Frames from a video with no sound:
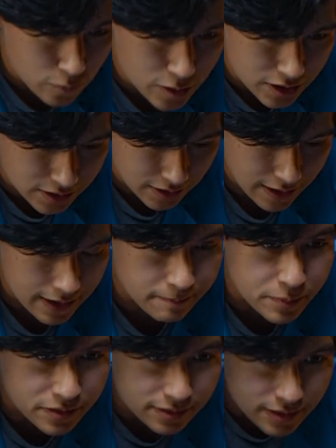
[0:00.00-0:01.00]
do it
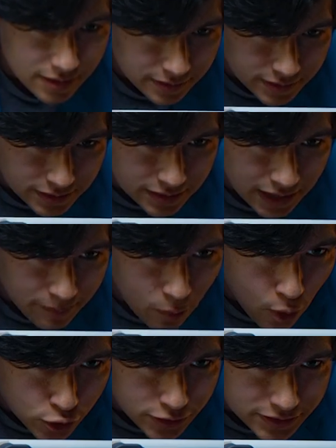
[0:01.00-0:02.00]
again, but this time
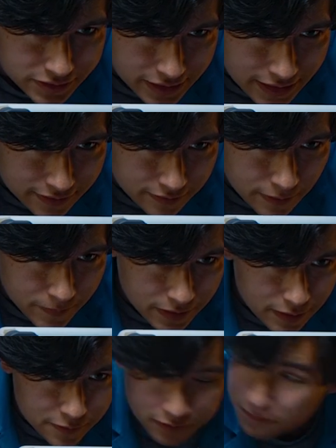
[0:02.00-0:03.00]
I want you to say
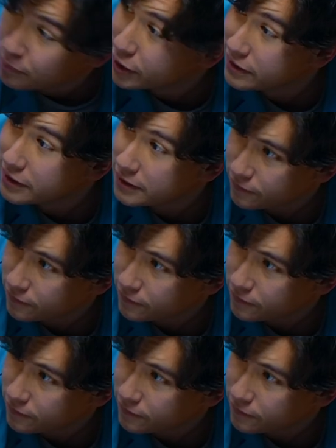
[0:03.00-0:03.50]
something else completely